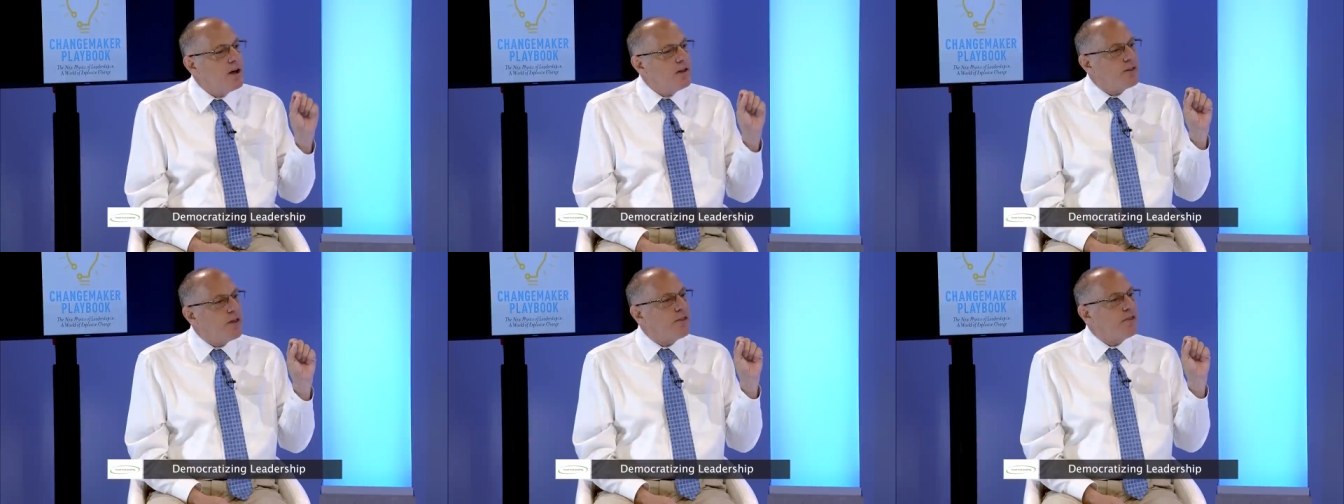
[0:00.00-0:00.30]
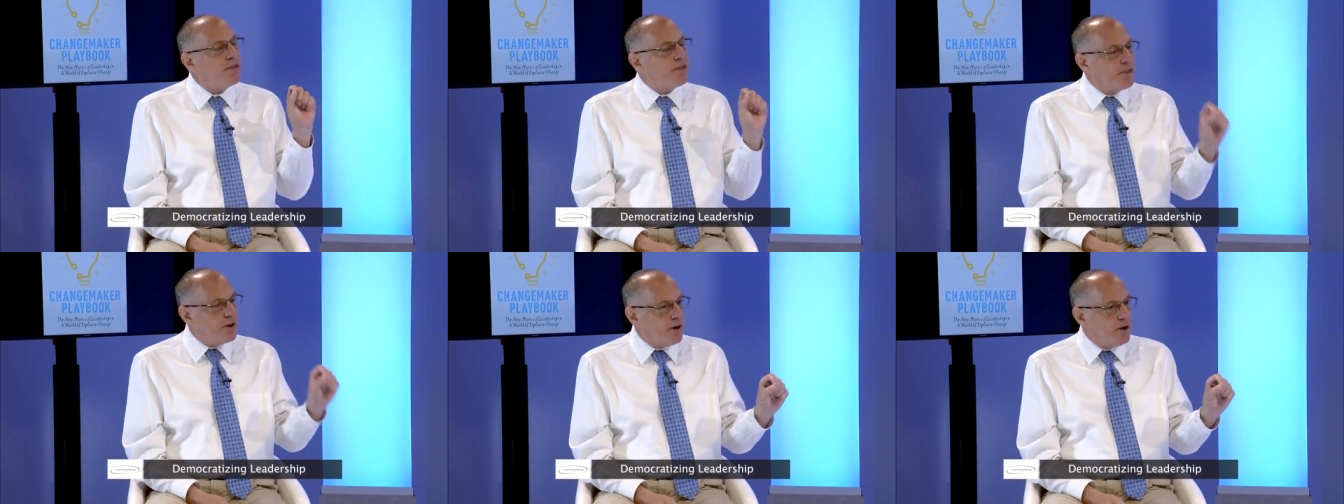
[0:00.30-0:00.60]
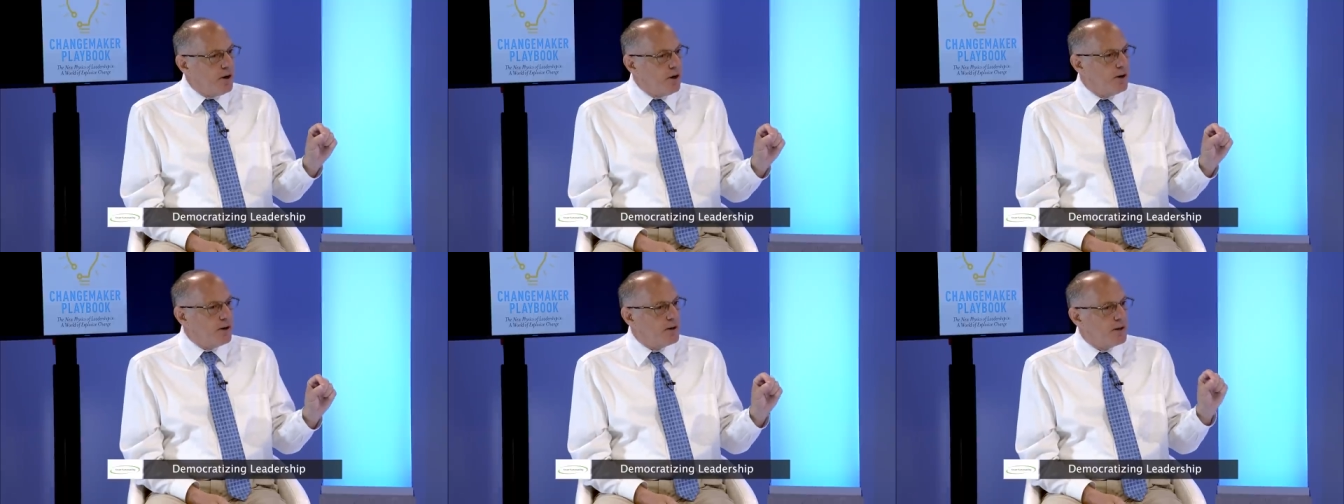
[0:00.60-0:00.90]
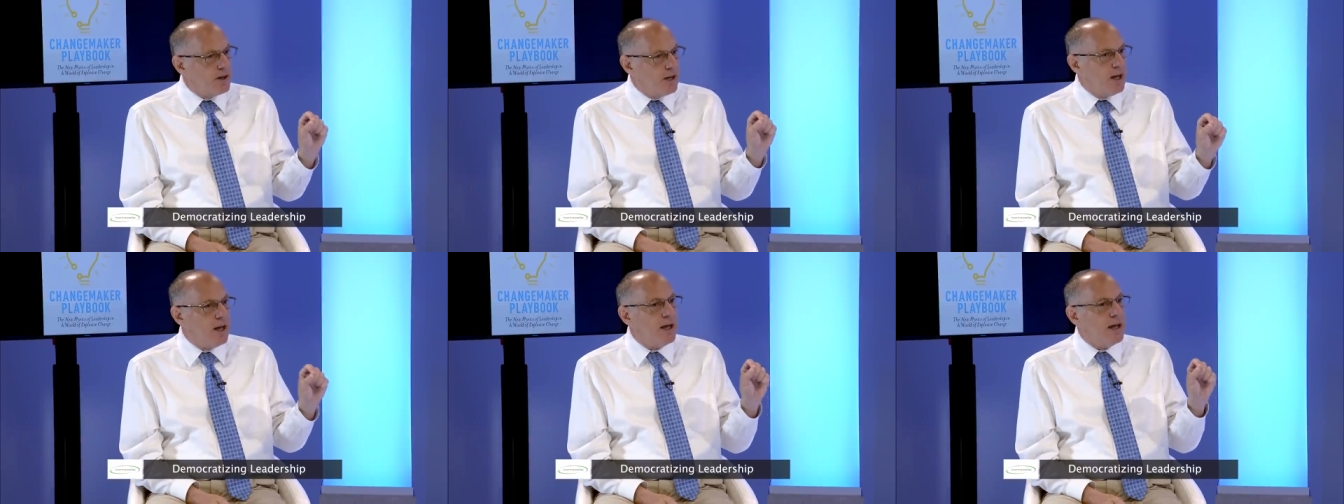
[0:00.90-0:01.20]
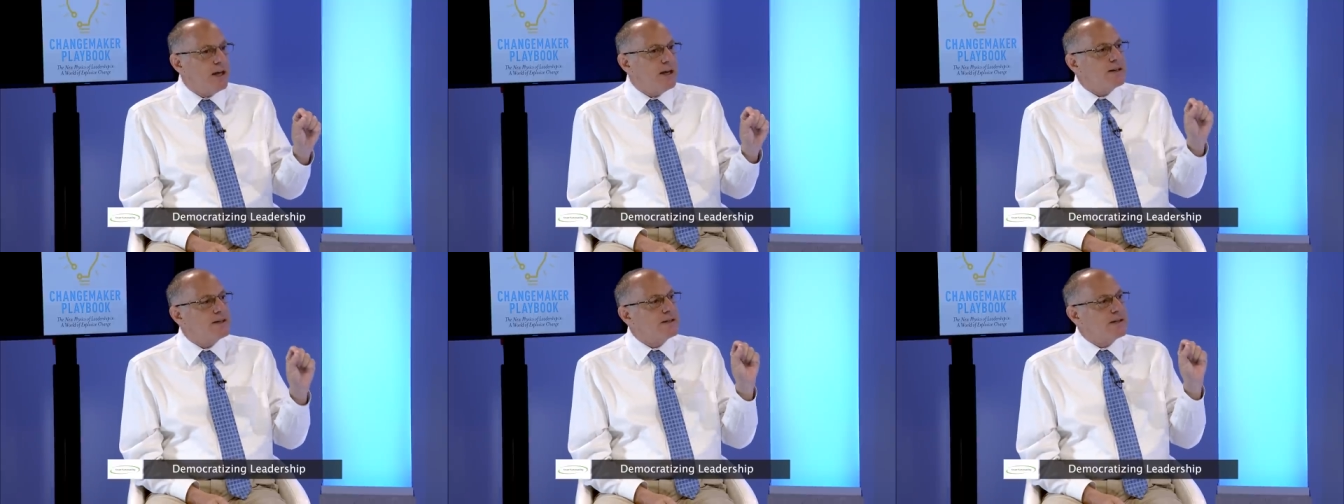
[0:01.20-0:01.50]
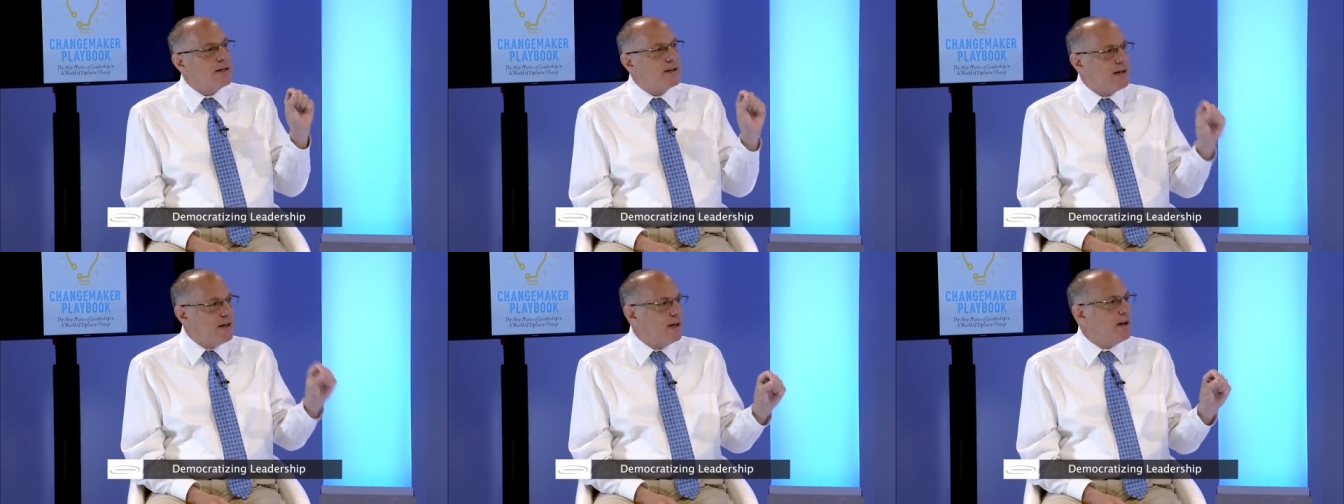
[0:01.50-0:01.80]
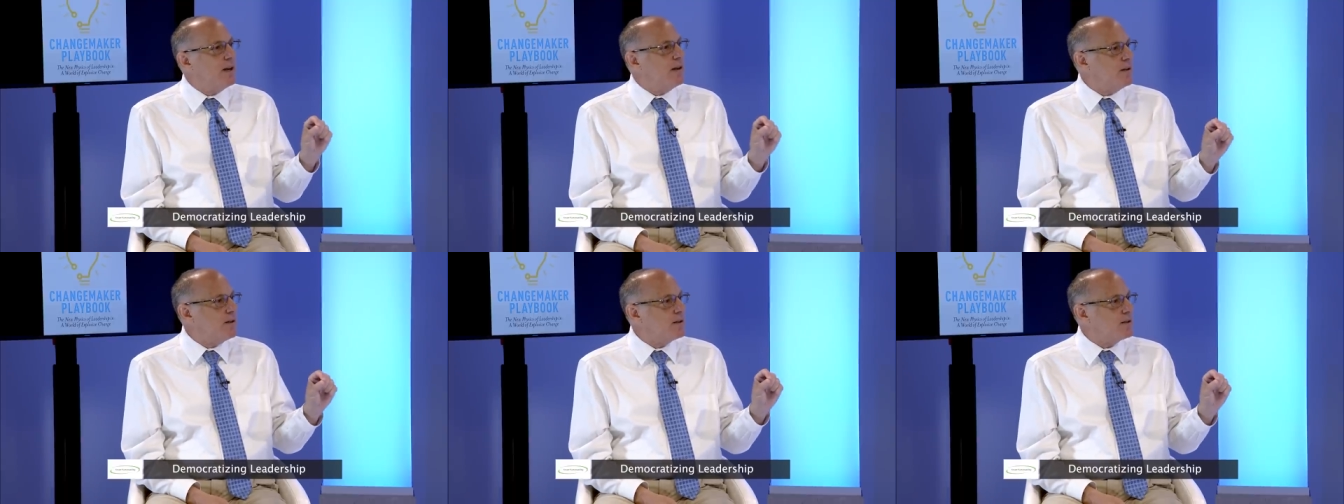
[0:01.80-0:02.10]
The third thing is to get
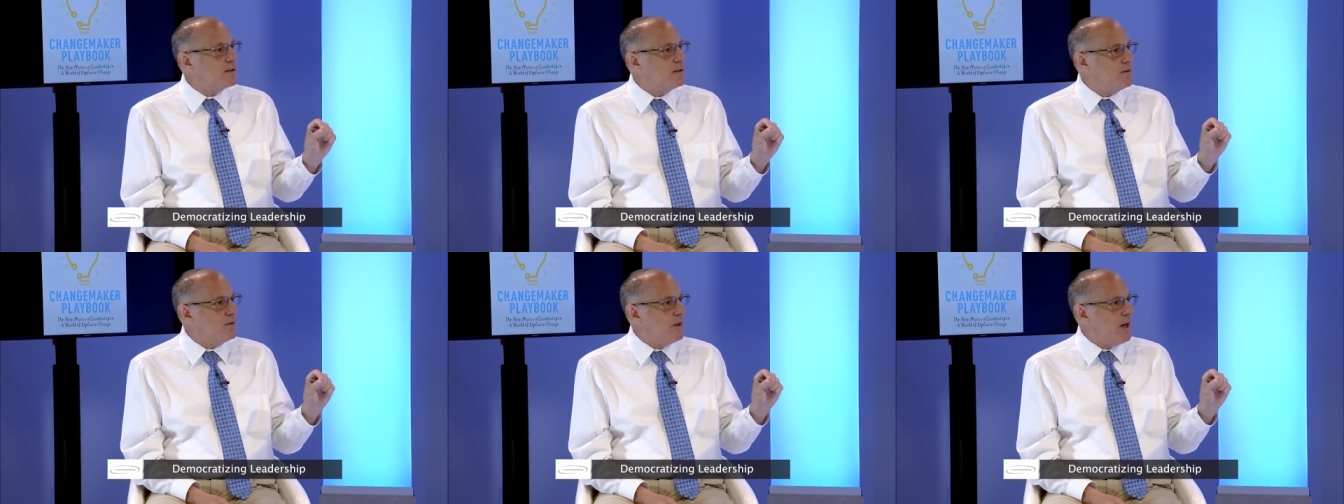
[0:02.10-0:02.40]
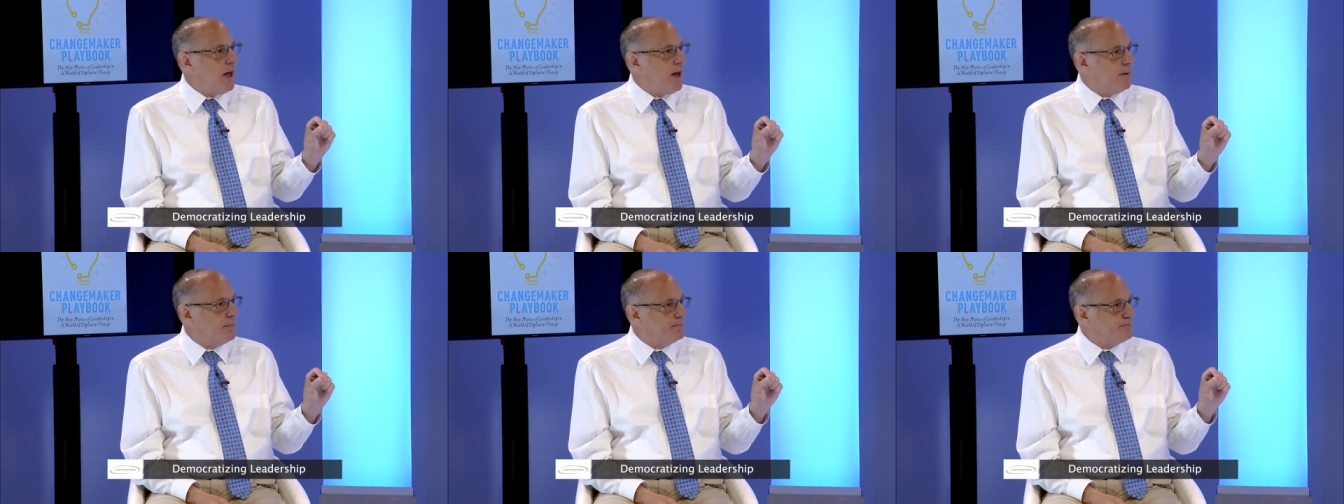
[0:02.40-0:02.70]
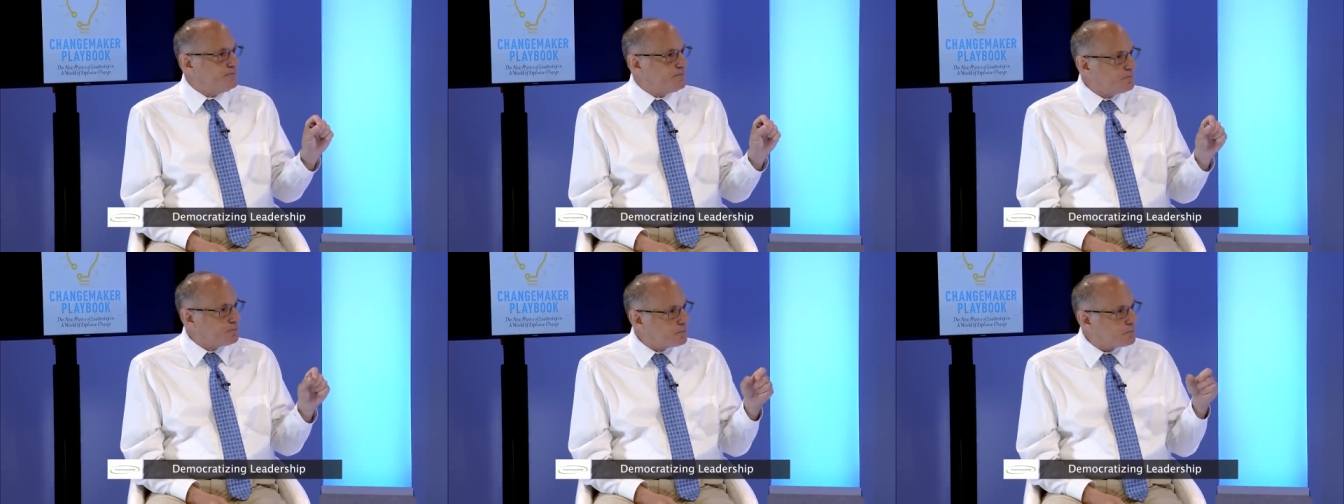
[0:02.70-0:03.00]
into this new game.